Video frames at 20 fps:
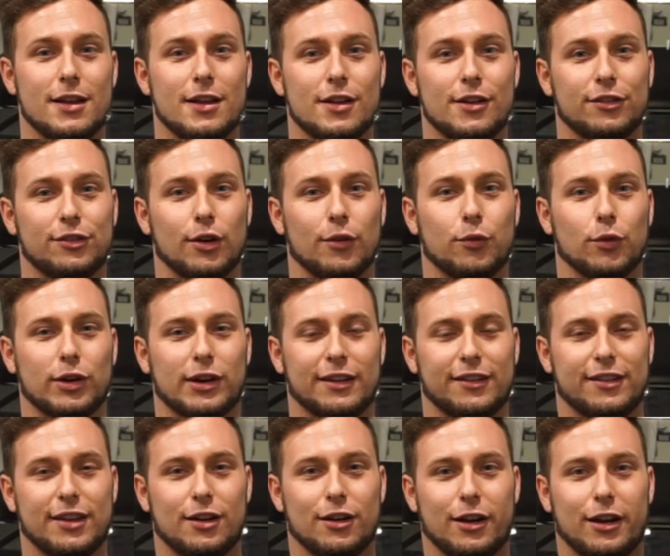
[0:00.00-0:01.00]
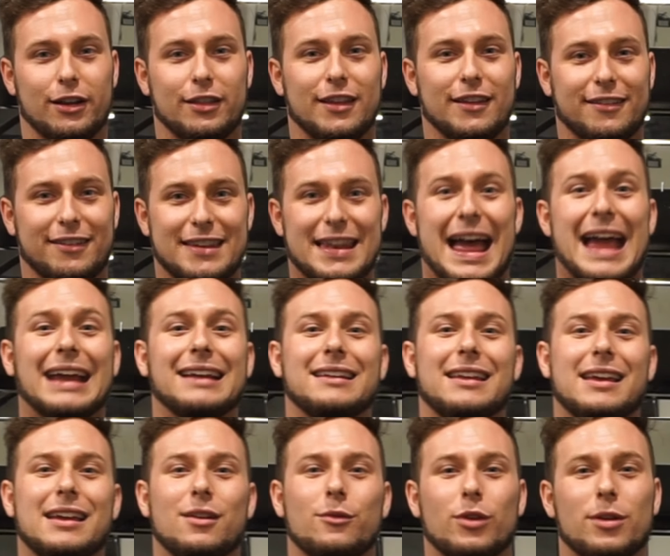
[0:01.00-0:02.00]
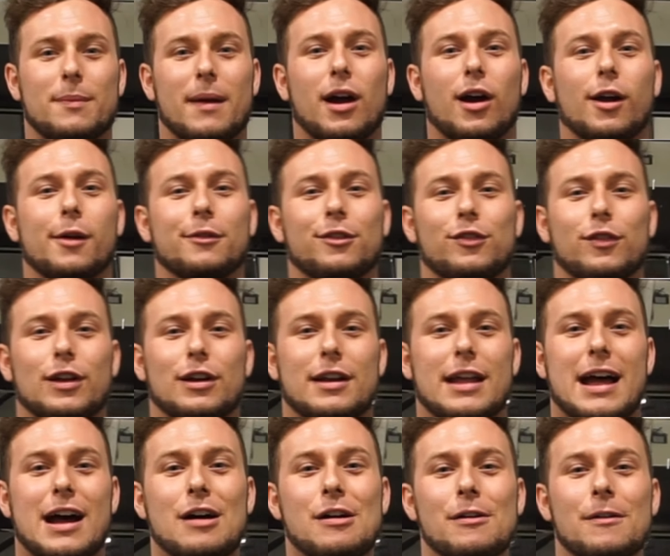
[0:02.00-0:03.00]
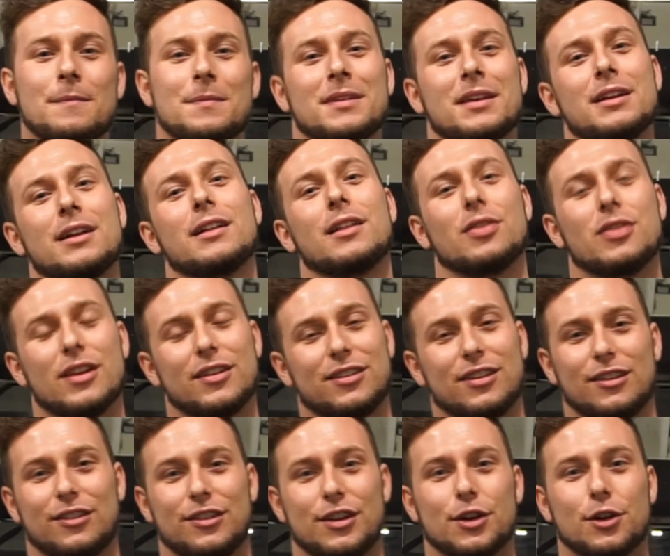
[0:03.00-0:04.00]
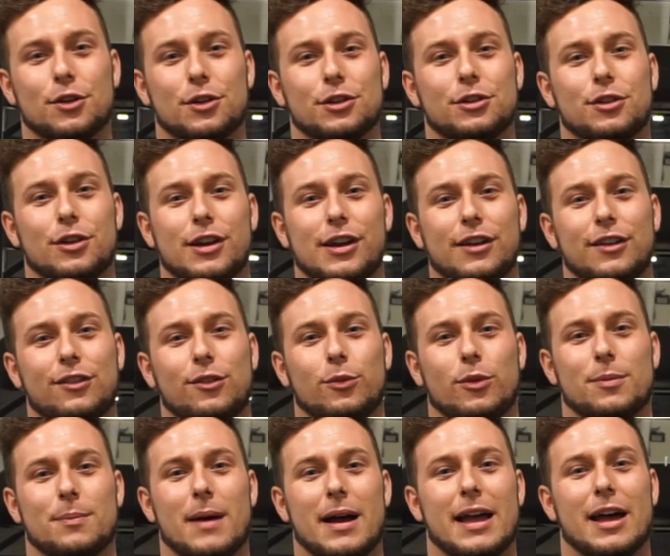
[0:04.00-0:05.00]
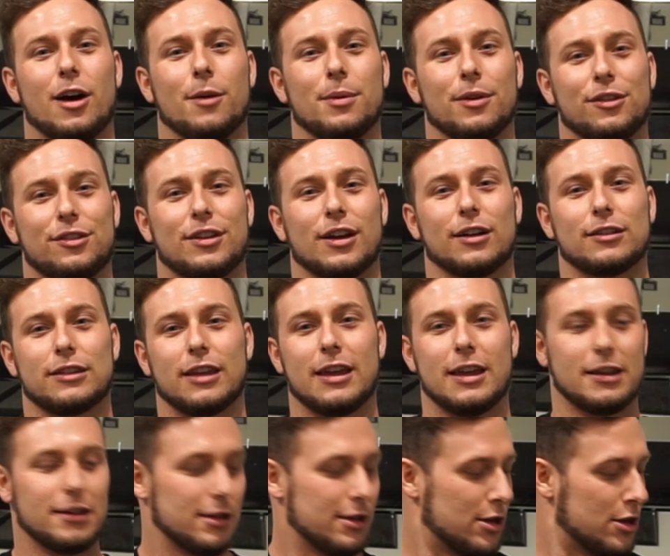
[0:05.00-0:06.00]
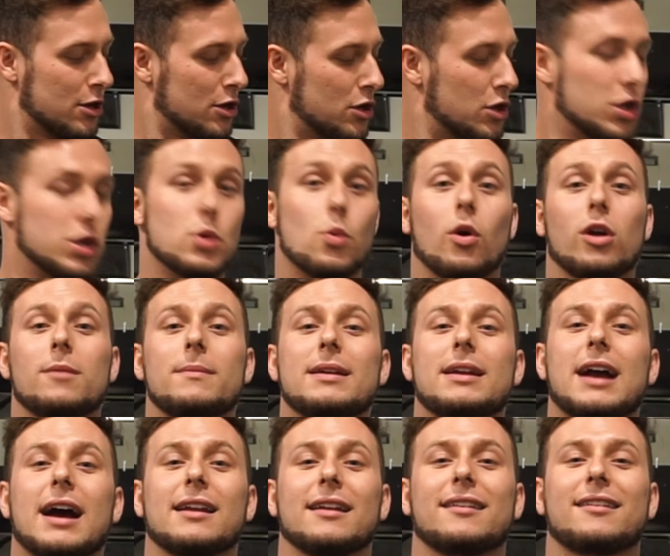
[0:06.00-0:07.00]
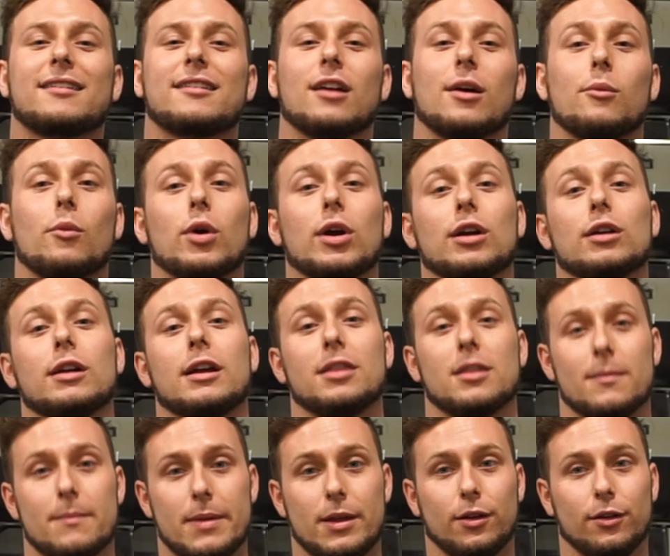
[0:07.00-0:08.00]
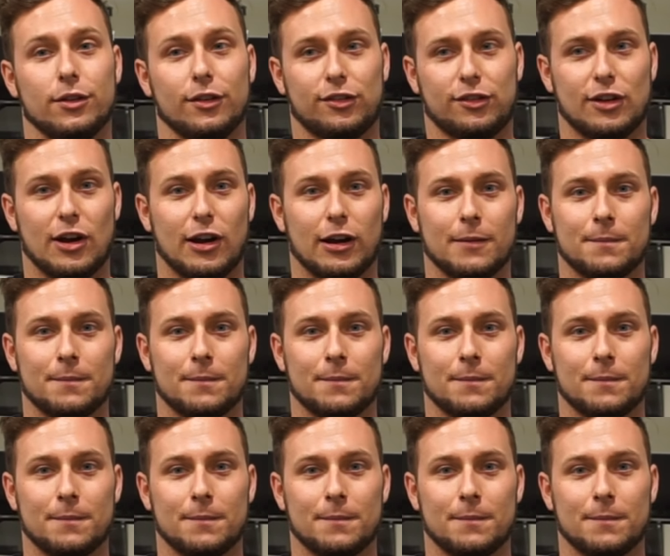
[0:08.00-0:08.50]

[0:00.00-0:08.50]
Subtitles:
So if we're considering this 90 with my arms flared out, this is 0 degrees with my elbows tucked in, you wanna be kind of somewhere in the middle to start.